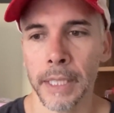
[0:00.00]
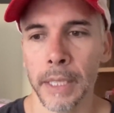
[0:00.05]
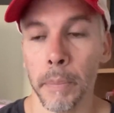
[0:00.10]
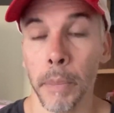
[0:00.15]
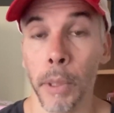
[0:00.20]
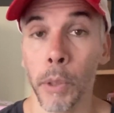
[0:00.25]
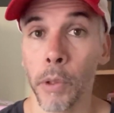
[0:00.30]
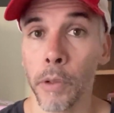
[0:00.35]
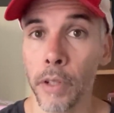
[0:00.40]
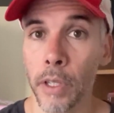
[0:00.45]

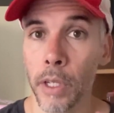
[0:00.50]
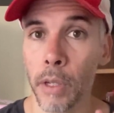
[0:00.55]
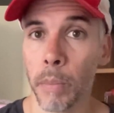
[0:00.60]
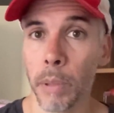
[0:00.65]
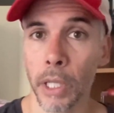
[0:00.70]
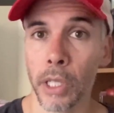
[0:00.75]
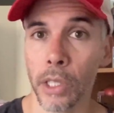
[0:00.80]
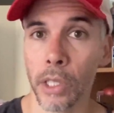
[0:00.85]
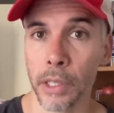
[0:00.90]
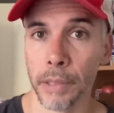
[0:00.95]
But Raphinha
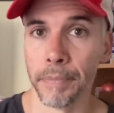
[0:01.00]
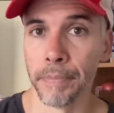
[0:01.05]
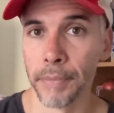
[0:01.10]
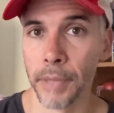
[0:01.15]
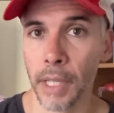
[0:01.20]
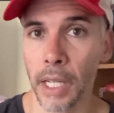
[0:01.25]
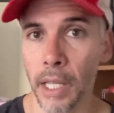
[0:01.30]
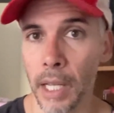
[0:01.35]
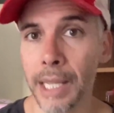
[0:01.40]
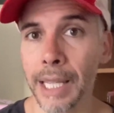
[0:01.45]
played good.
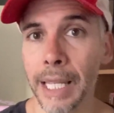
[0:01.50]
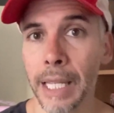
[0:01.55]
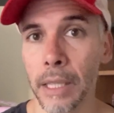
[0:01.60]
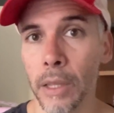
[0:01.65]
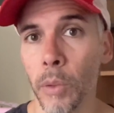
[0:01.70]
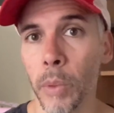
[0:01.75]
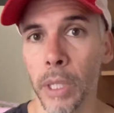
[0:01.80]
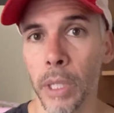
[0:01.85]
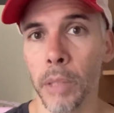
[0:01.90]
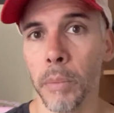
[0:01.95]
I, I like
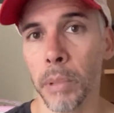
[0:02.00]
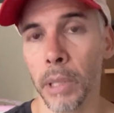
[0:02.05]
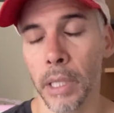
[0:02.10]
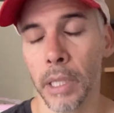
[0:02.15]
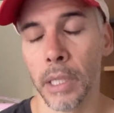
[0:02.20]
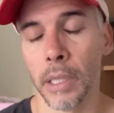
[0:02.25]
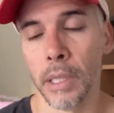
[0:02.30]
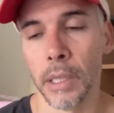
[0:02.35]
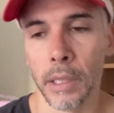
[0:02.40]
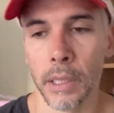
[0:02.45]
the way he
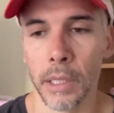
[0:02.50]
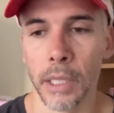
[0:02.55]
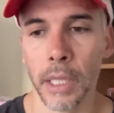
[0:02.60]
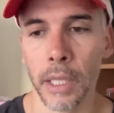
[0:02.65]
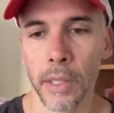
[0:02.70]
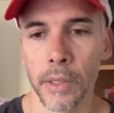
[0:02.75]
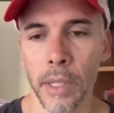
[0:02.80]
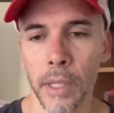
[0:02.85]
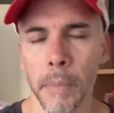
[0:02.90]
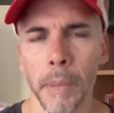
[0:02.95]
played uh, in
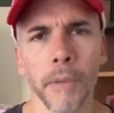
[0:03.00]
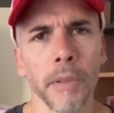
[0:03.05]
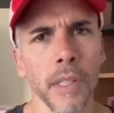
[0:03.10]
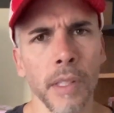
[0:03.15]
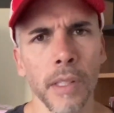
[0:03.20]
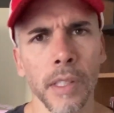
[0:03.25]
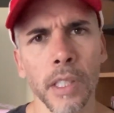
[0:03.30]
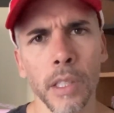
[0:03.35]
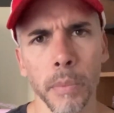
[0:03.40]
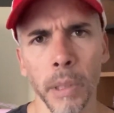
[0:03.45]
this game. Ever
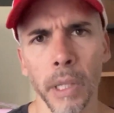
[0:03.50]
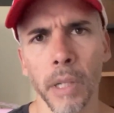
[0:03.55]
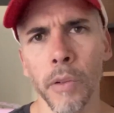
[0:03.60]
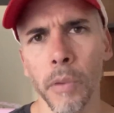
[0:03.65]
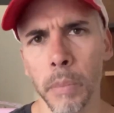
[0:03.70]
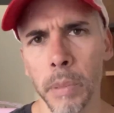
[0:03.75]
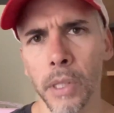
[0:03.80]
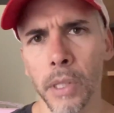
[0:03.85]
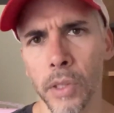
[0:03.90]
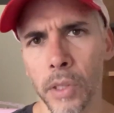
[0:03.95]
since he's playing
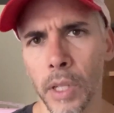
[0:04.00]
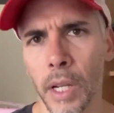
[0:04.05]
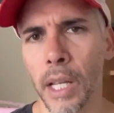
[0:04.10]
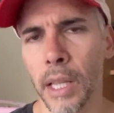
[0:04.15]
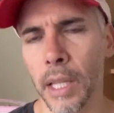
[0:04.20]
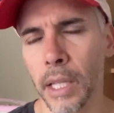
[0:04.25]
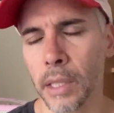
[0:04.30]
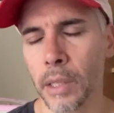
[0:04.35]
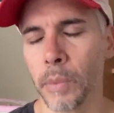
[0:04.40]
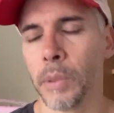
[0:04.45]
with PSG, I
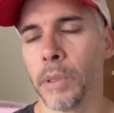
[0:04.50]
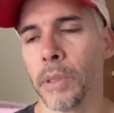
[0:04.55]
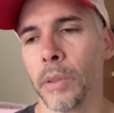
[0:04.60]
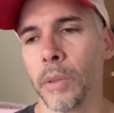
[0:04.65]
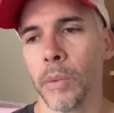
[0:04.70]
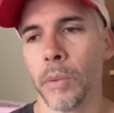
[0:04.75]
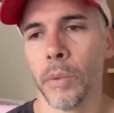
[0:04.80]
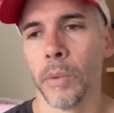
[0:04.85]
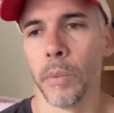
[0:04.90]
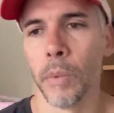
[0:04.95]
like what
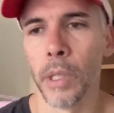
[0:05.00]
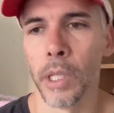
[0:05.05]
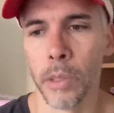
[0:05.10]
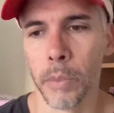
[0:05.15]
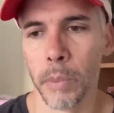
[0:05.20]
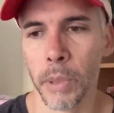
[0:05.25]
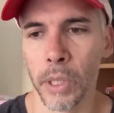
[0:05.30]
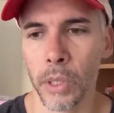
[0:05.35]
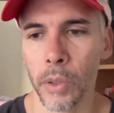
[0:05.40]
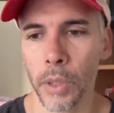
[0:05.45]
what he's
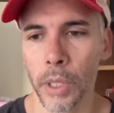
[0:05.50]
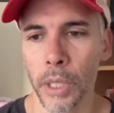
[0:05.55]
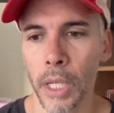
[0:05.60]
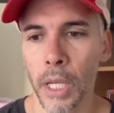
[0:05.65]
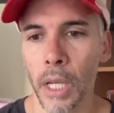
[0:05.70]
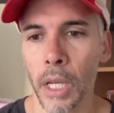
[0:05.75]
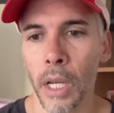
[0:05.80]
been doing.